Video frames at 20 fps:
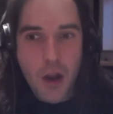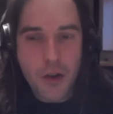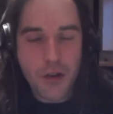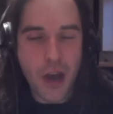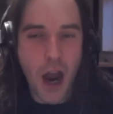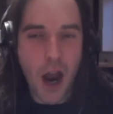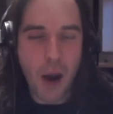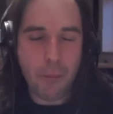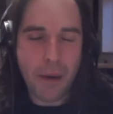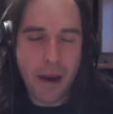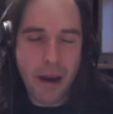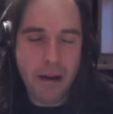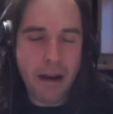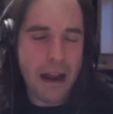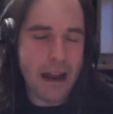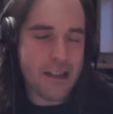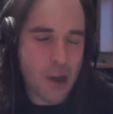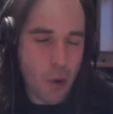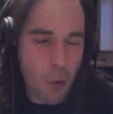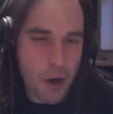dark
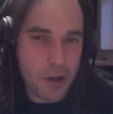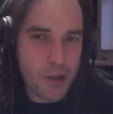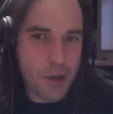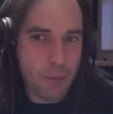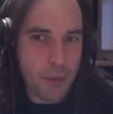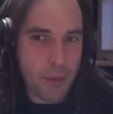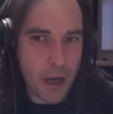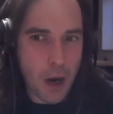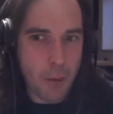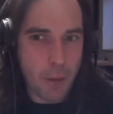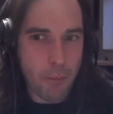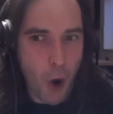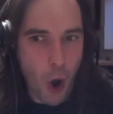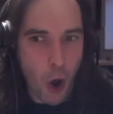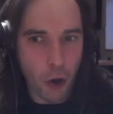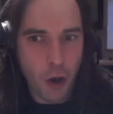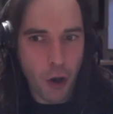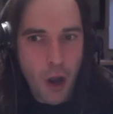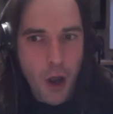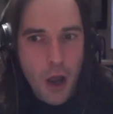periods, I wanted to pick up
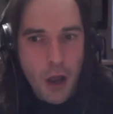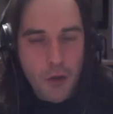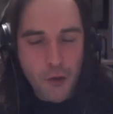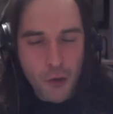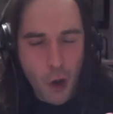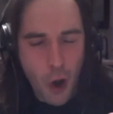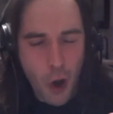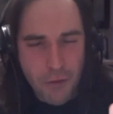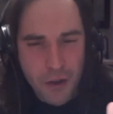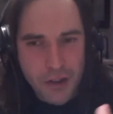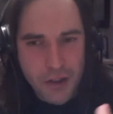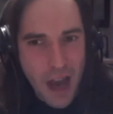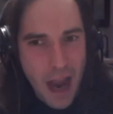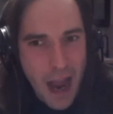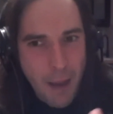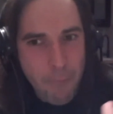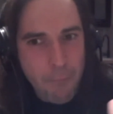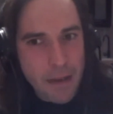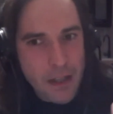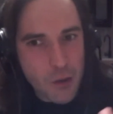on sort of the
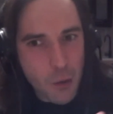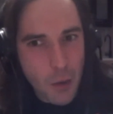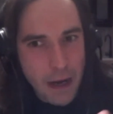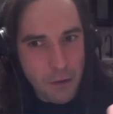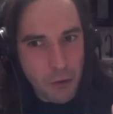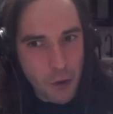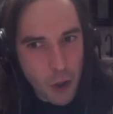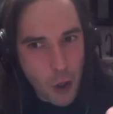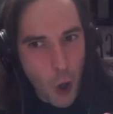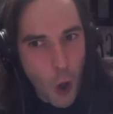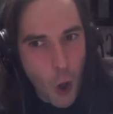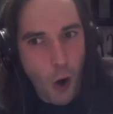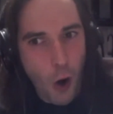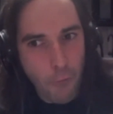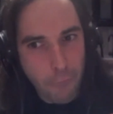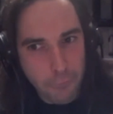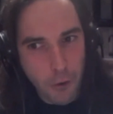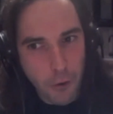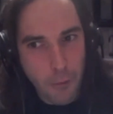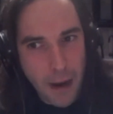time between the
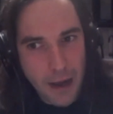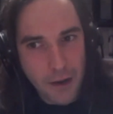call from,